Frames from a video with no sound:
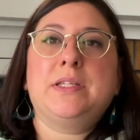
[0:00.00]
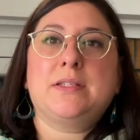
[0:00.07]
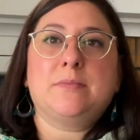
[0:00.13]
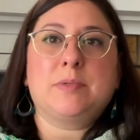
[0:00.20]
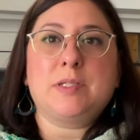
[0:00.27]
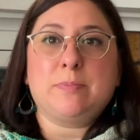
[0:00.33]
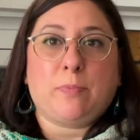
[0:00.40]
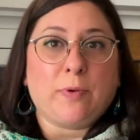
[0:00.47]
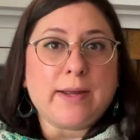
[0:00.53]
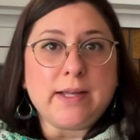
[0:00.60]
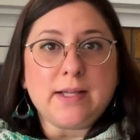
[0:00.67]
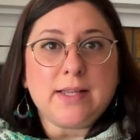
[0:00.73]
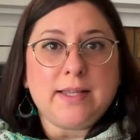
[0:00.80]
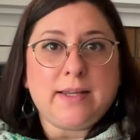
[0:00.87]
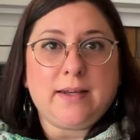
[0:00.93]
some spring
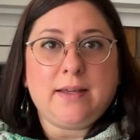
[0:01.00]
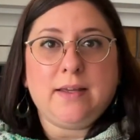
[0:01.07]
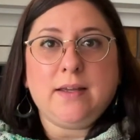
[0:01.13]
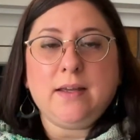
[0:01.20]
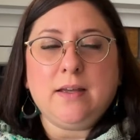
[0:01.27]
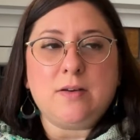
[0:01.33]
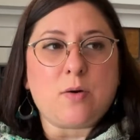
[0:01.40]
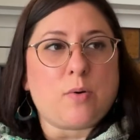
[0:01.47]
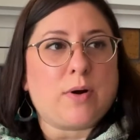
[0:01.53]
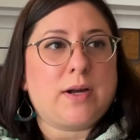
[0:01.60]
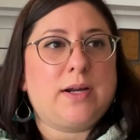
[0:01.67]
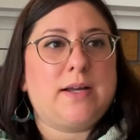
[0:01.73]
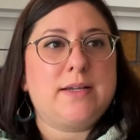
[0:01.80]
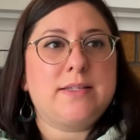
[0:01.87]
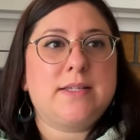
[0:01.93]
cleaning and
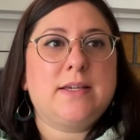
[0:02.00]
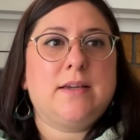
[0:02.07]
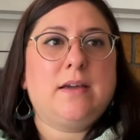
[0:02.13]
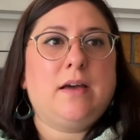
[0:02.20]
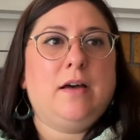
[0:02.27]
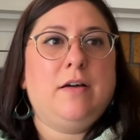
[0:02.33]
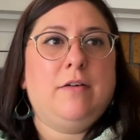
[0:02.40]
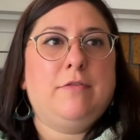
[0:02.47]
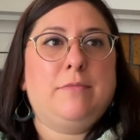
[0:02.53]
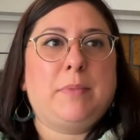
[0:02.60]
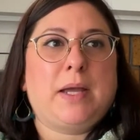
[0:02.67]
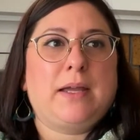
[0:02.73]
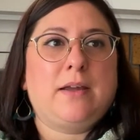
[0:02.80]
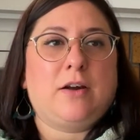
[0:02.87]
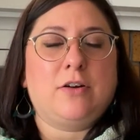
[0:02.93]
organizing of
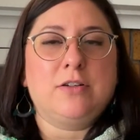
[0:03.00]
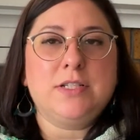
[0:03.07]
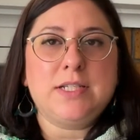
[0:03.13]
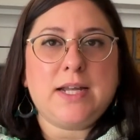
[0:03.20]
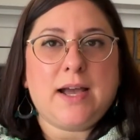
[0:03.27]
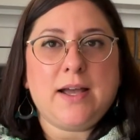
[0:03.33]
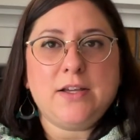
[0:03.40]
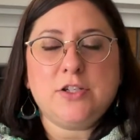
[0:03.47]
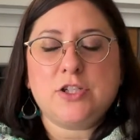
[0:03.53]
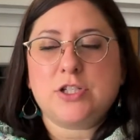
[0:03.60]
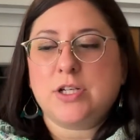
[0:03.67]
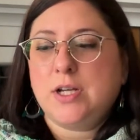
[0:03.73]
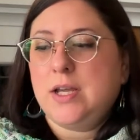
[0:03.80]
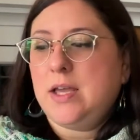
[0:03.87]
my yarn stash